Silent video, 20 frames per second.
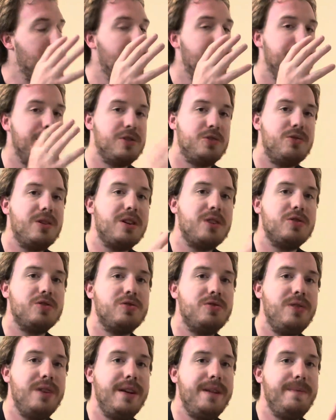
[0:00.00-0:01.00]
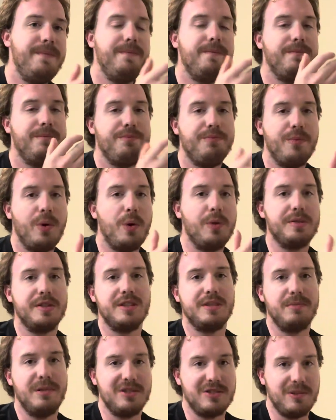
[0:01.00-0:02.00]
But Trick or Treat holds a
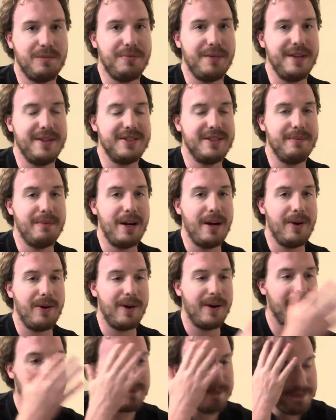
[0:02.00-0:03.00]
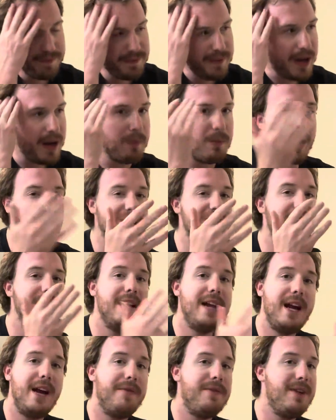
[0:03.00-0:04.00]
special place in my heart. I watch it
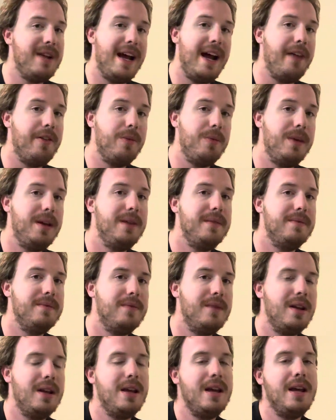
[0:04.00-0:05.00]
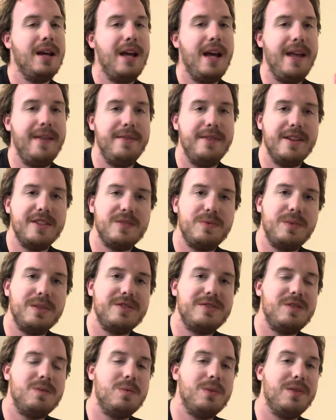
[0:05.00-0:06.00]
every Halloween. And this
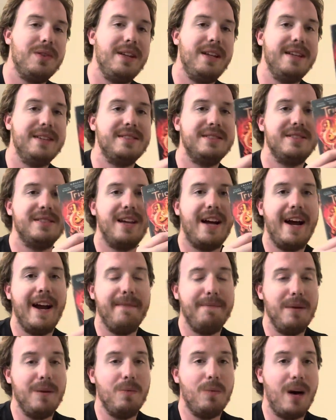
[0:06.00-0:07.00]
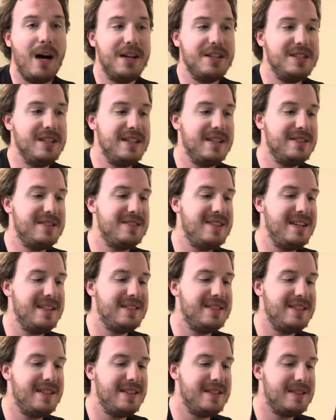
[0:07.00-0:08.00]
was the release I've been watching
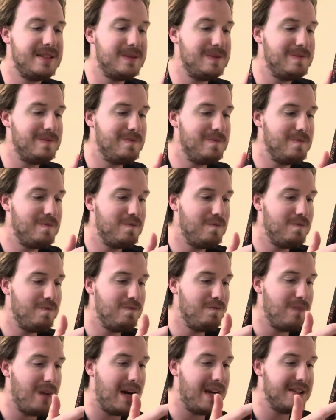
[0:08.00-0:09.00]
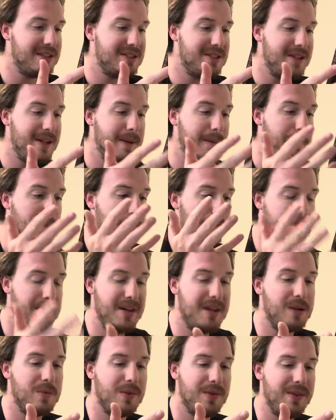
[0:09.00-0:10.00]
since its, honestly,
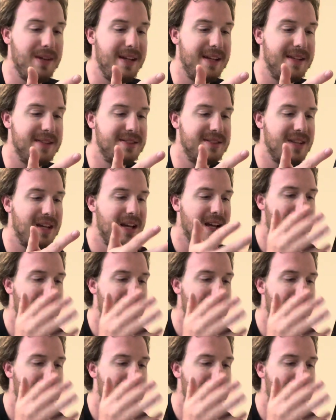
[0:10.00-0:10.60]
big release.